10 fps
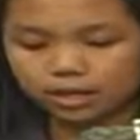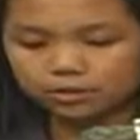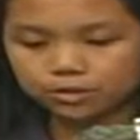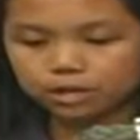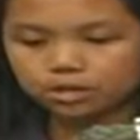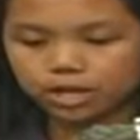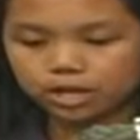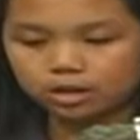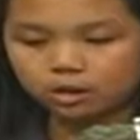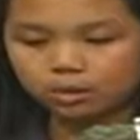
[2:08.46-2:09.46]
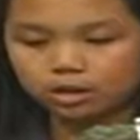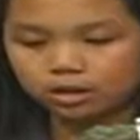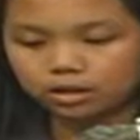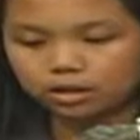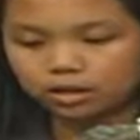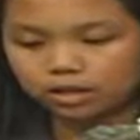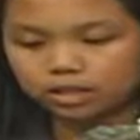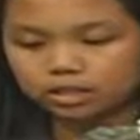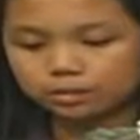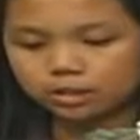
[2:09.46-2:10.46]
in third grade would
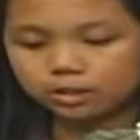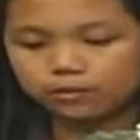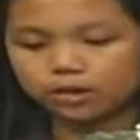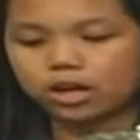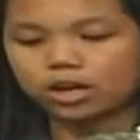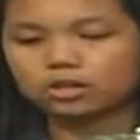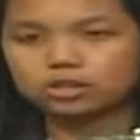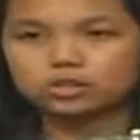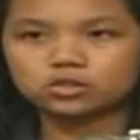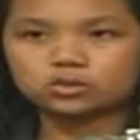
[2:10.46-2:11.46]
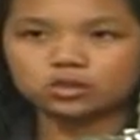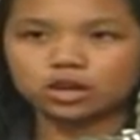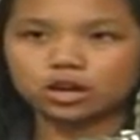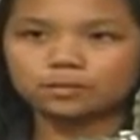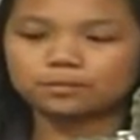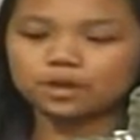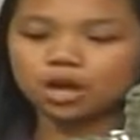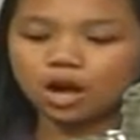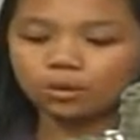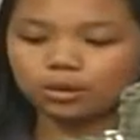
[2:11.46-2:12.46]
like to pray for a good school year.
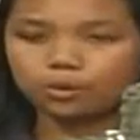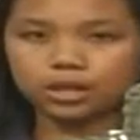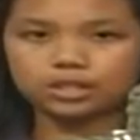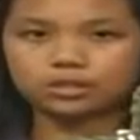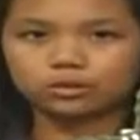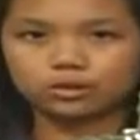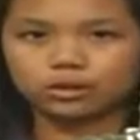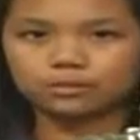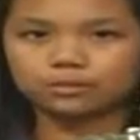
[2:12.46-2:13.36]
We pray to the Lord.